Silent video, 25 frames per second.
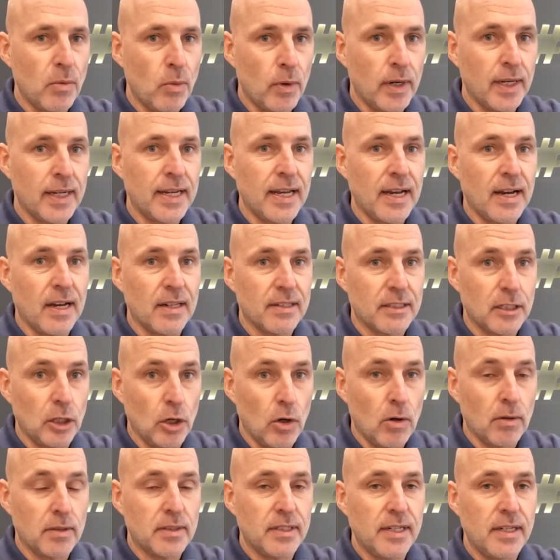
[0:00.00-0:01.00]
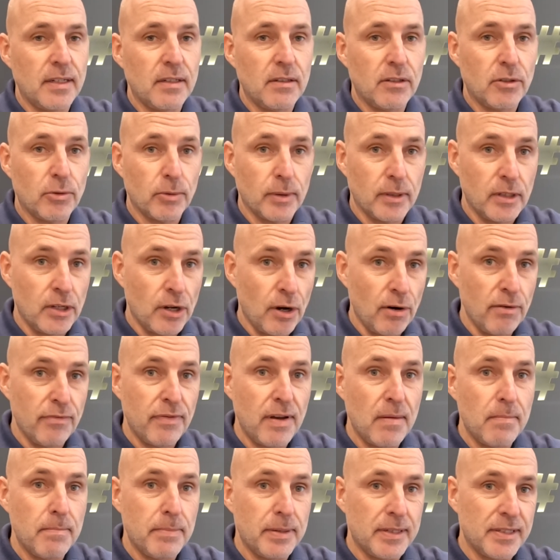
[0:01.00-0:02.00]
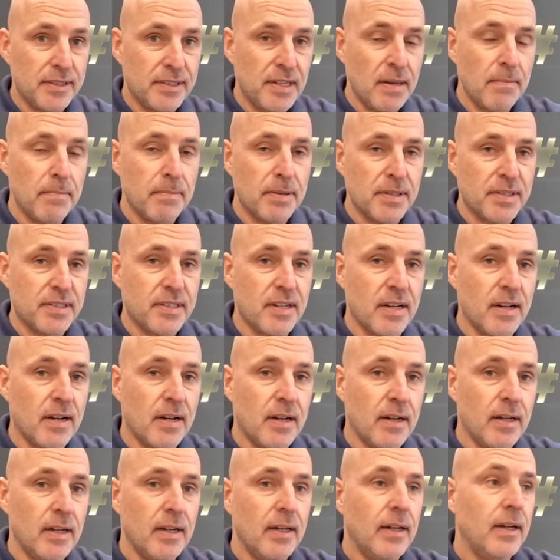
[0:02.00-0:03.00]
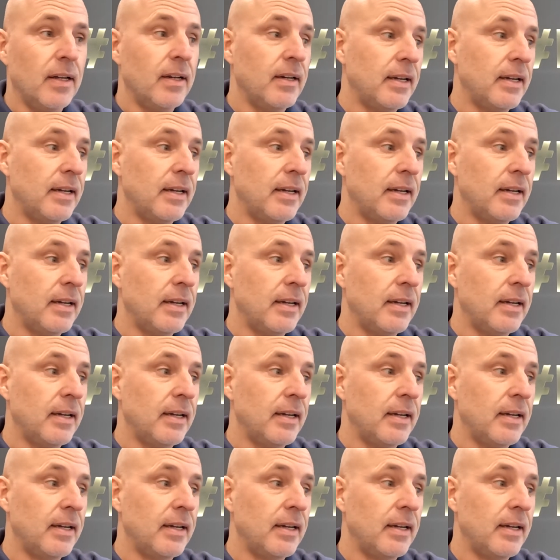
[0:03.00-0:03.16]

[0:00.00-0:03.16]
want to get us locked into a November, December start.